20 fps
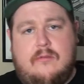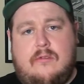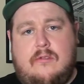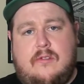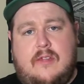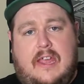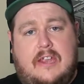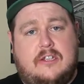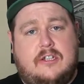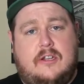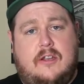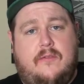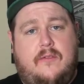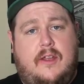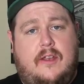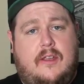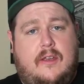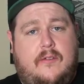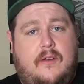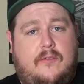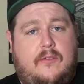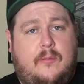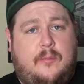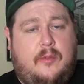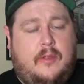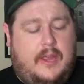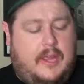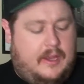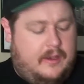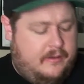sanctioned event I've ever
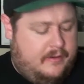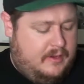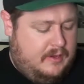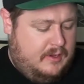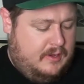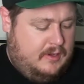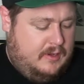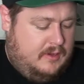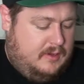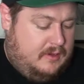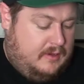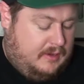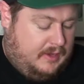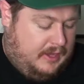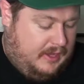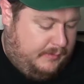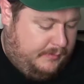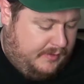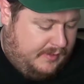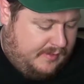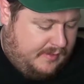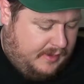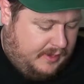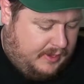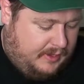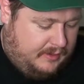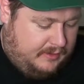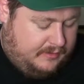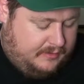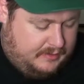played. Came in
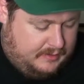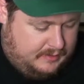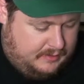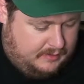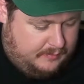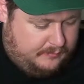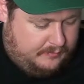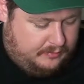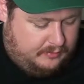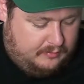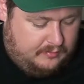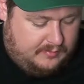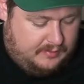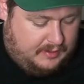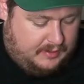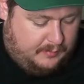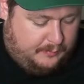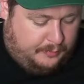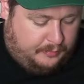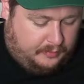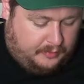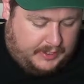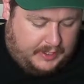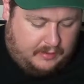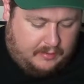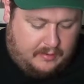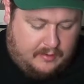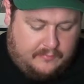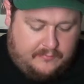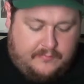second, losing a
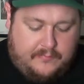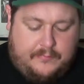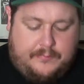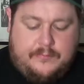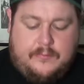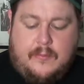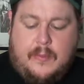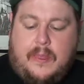playoff.